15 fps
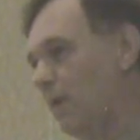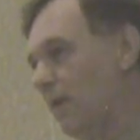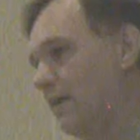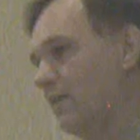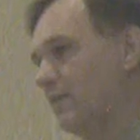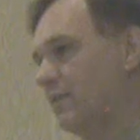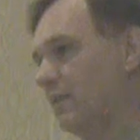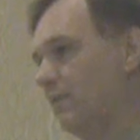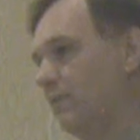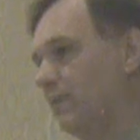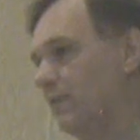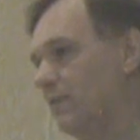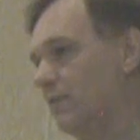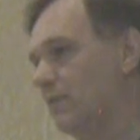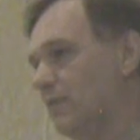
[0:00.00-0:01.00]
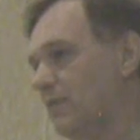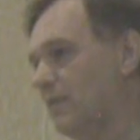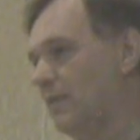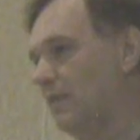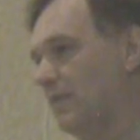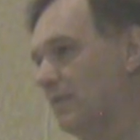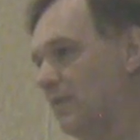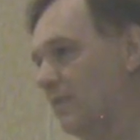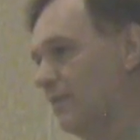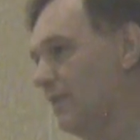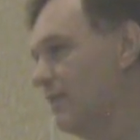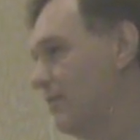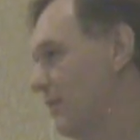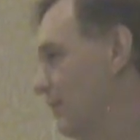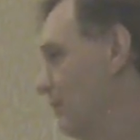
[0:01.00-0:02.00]
where the self-interest is
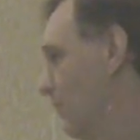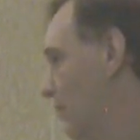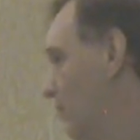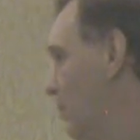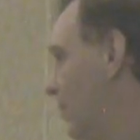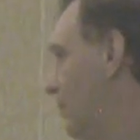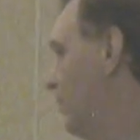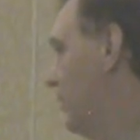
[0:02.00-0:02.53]
consistent with the